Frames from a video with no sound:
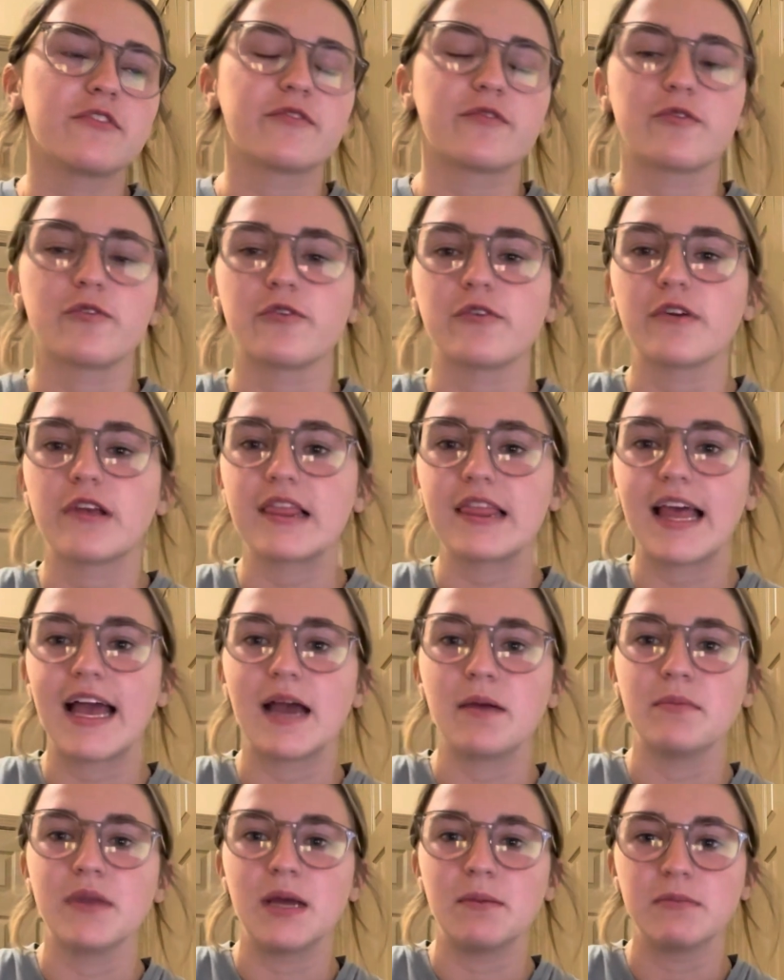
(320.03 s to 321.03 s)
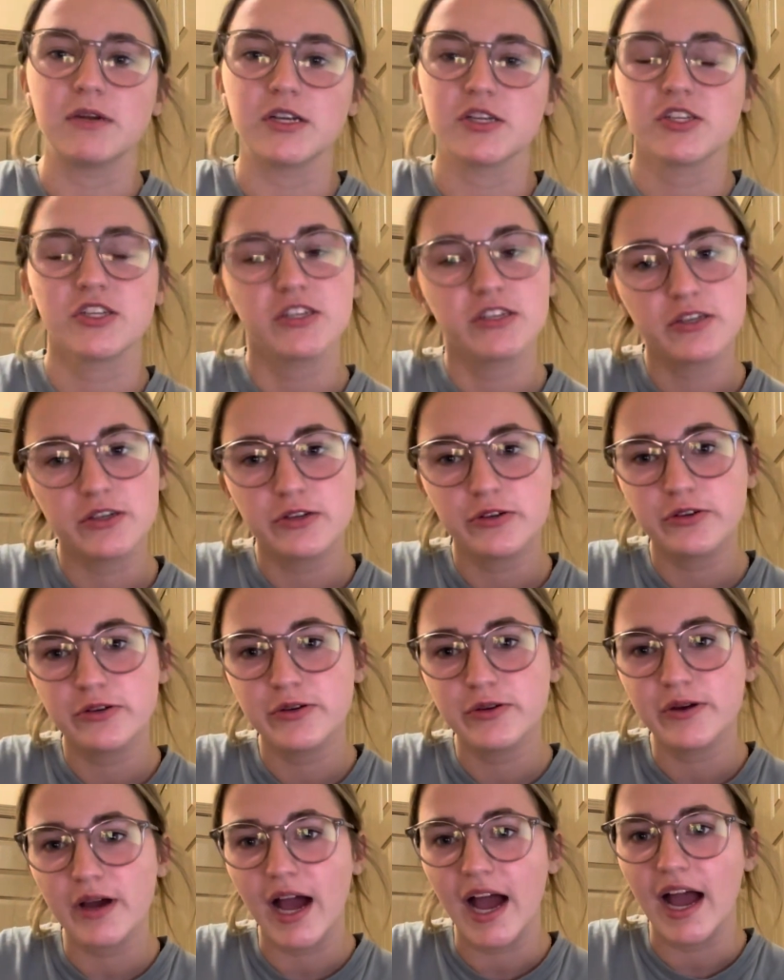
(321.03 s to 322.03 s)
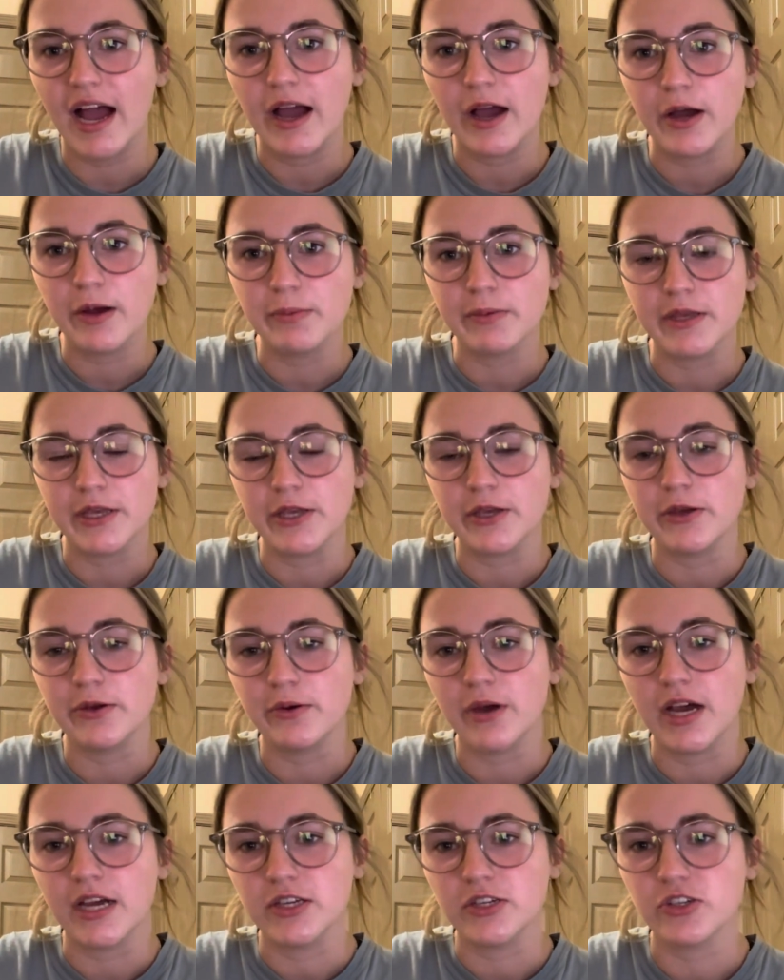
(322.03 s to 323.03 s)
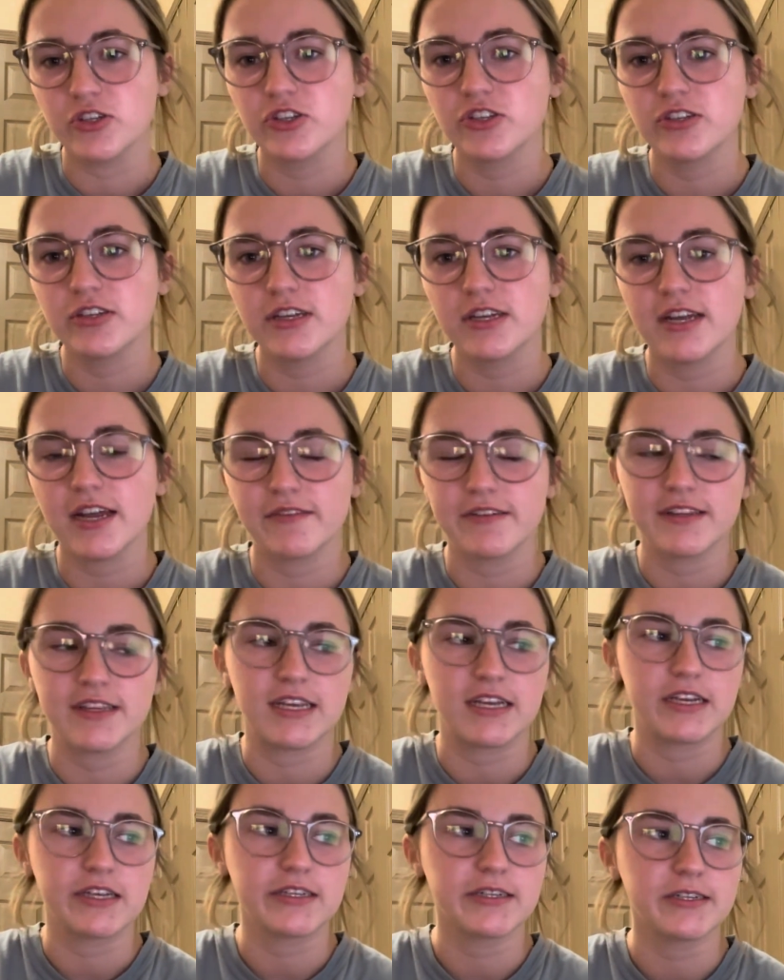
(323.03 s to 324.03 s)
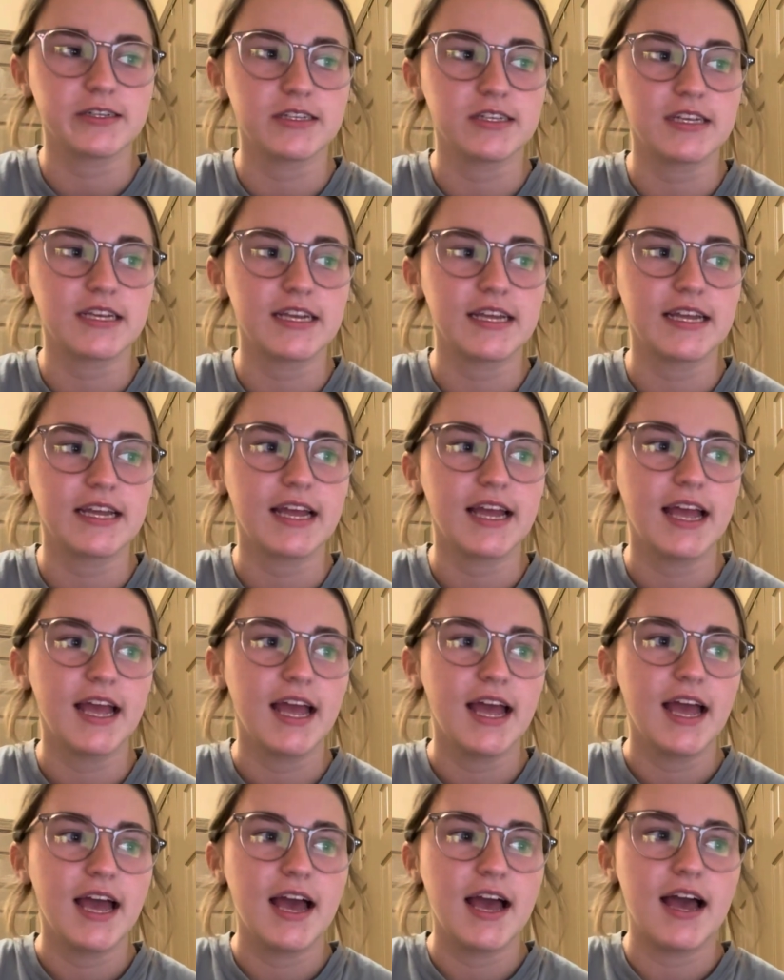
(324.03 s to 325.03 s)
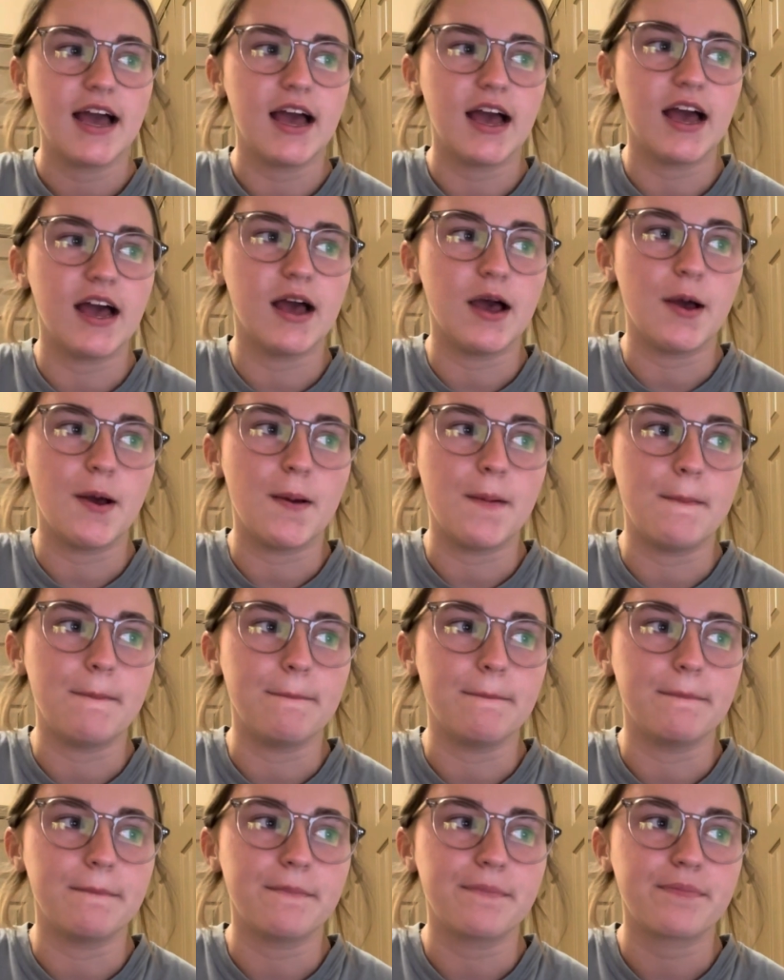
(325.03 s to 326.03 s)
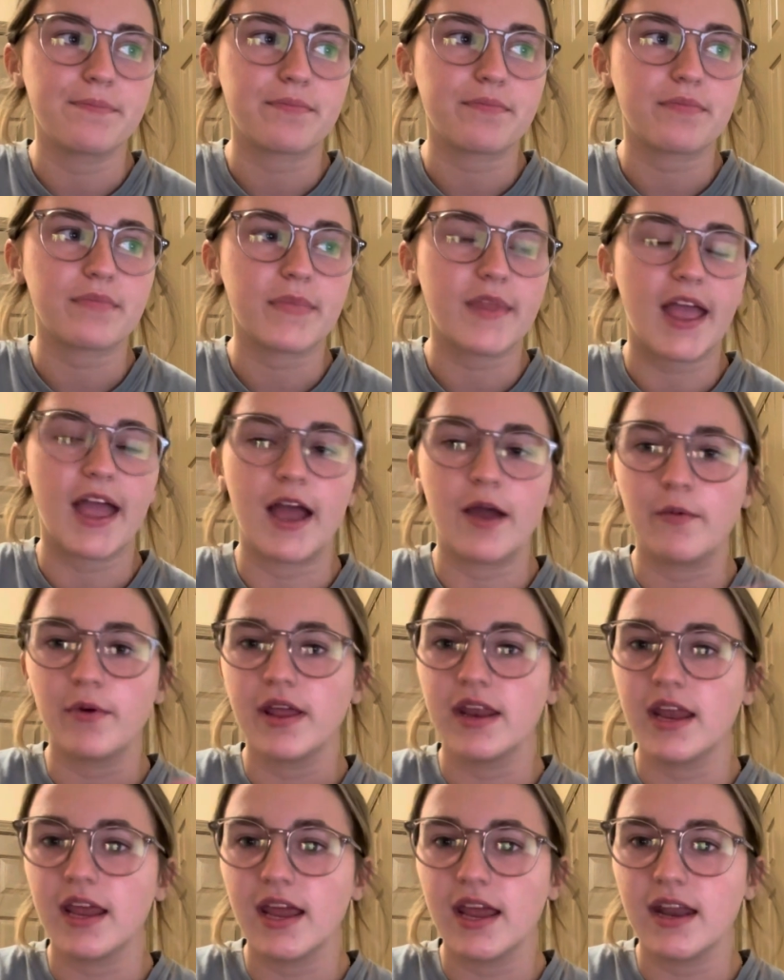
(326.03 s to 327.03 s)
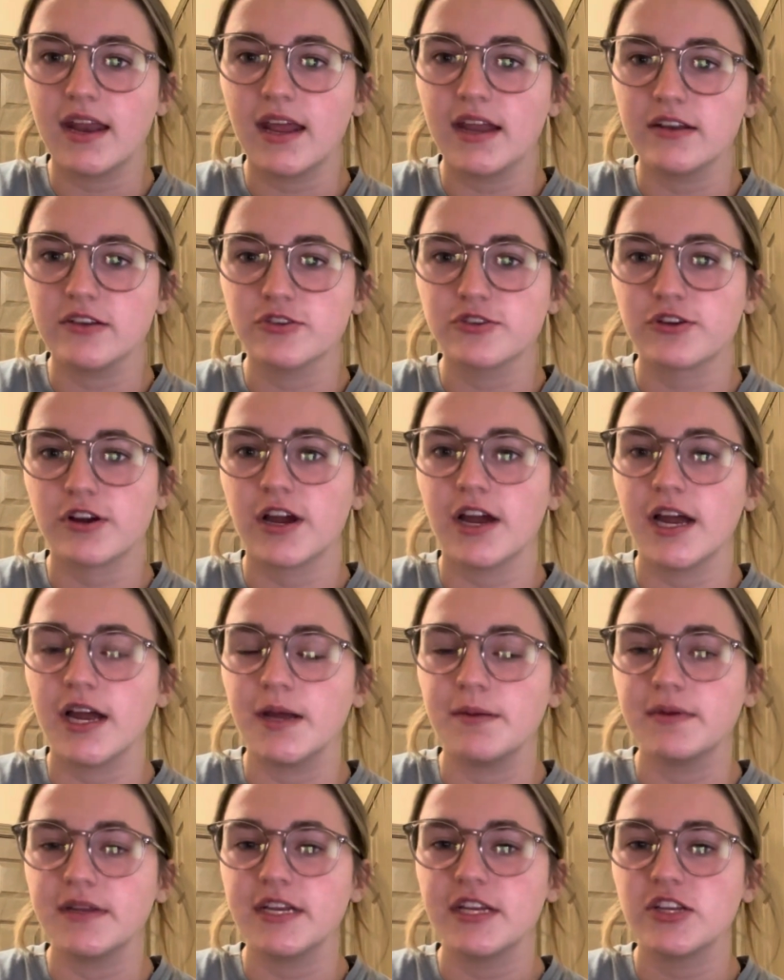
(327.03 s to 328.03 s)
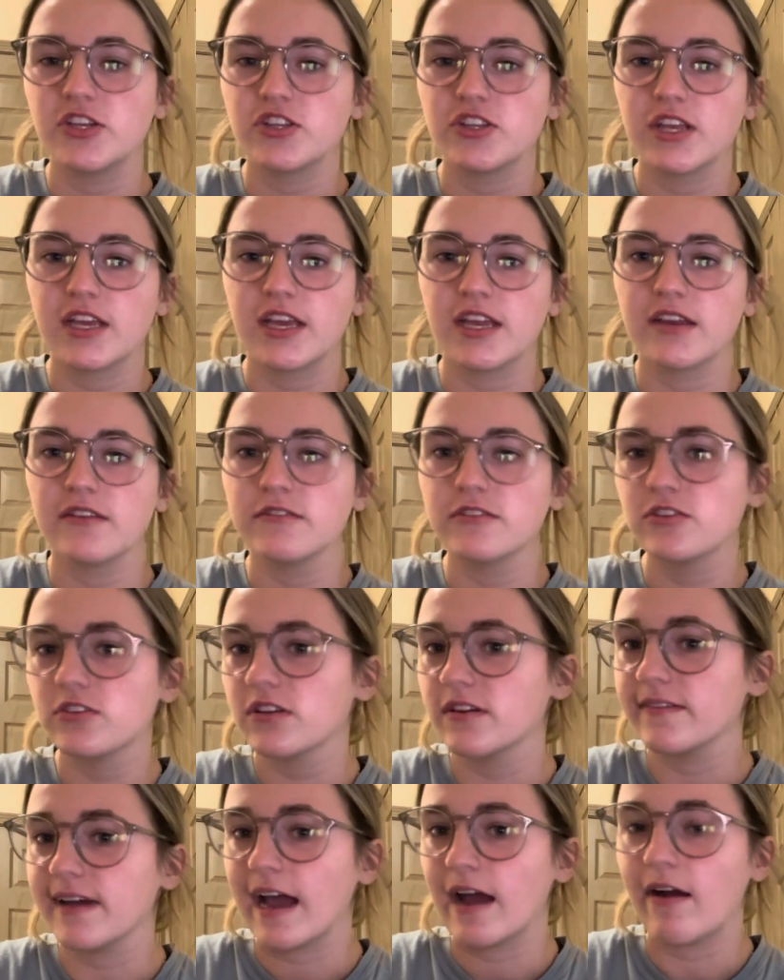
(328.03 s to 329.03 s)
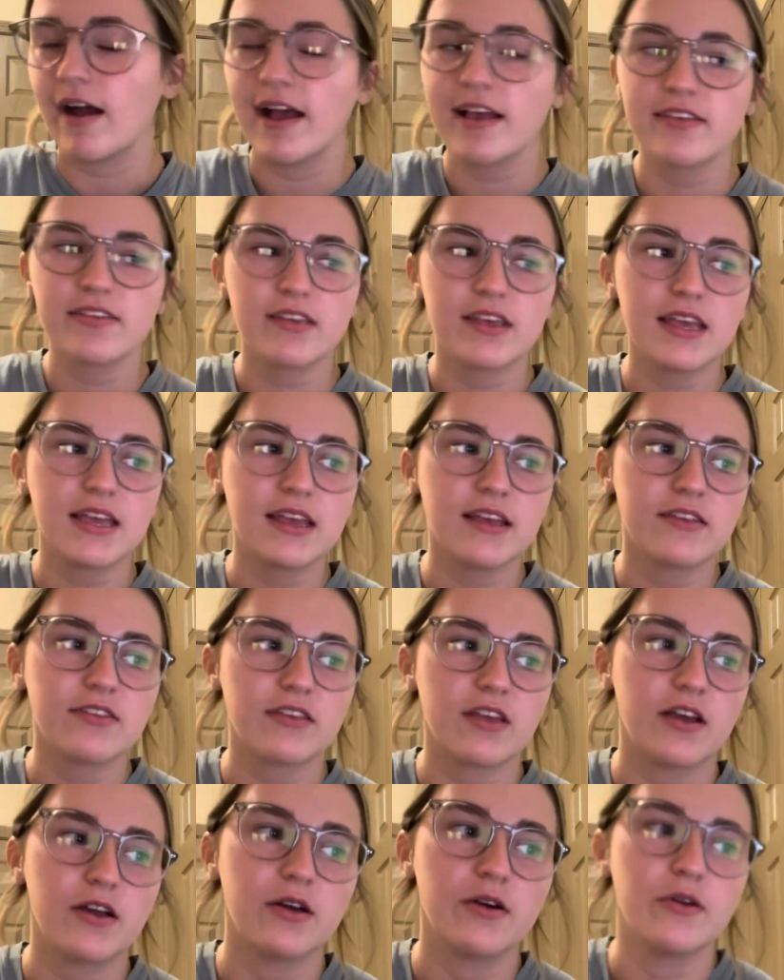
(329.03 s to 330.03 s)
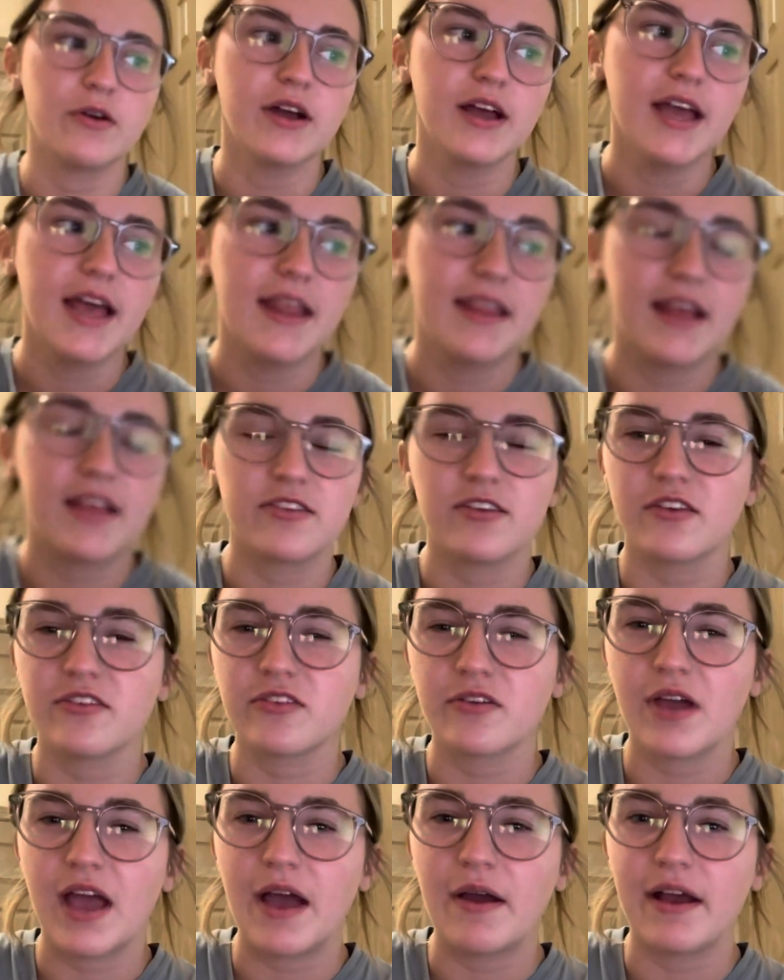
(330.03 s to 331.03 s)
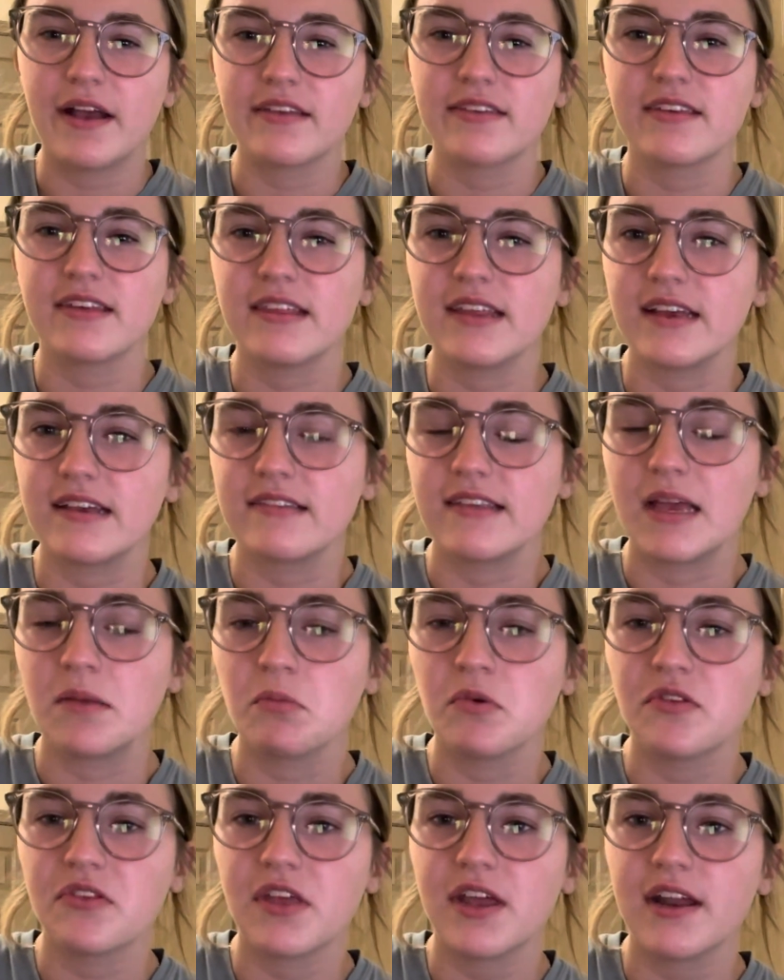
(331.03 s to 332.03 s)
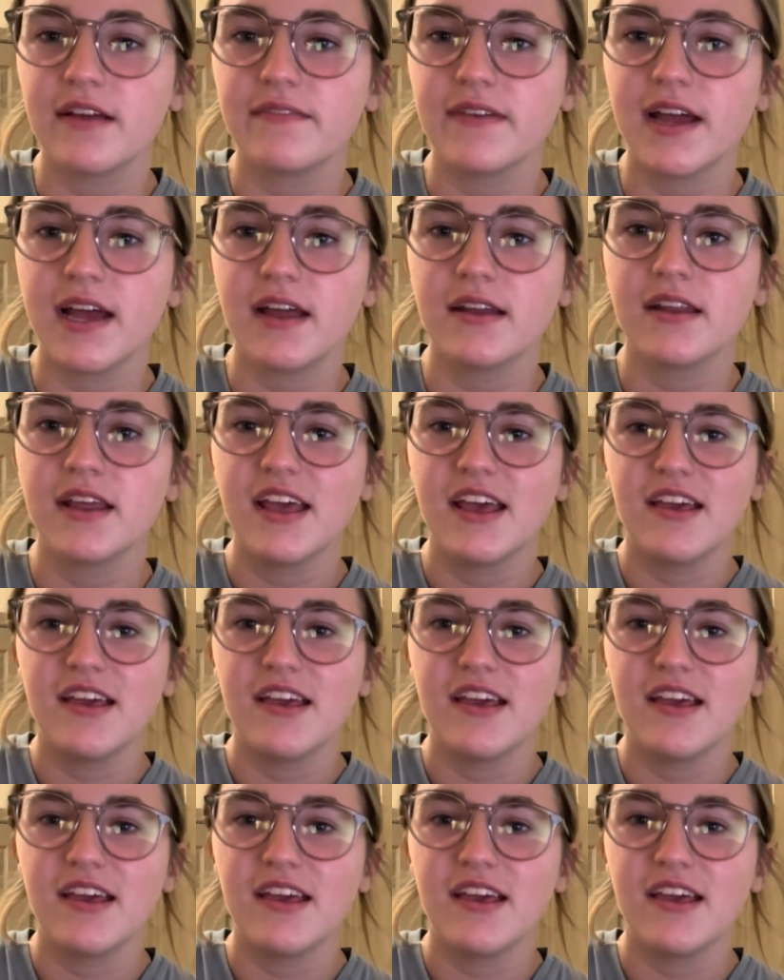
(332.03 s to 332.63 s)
for lab number 2. I hope you understood everything clearly. I went in and described each thing individually of how I see it, so that's also how I see the examples that I found.